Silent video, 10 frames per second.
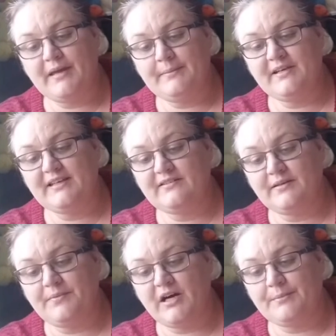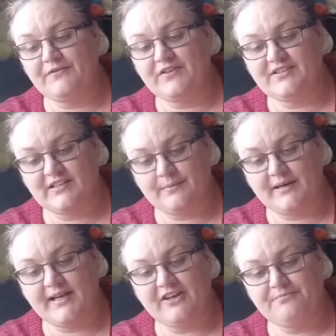My payment is an apartment for the
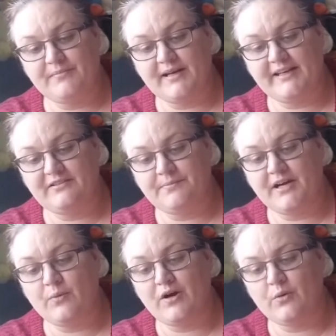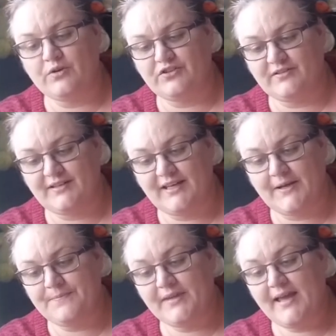summer. Enough money to buy one croissant a
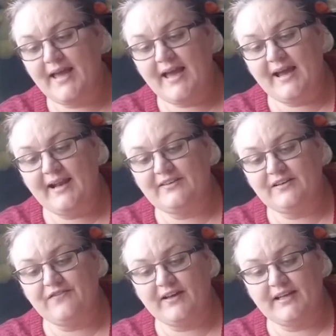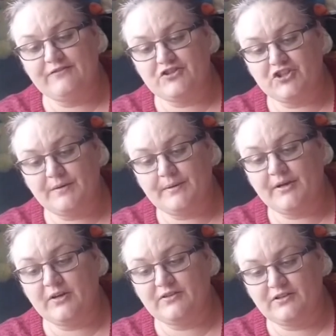day. Unless I can find another job,
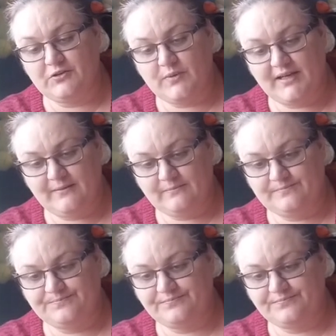I'm going to lose weight.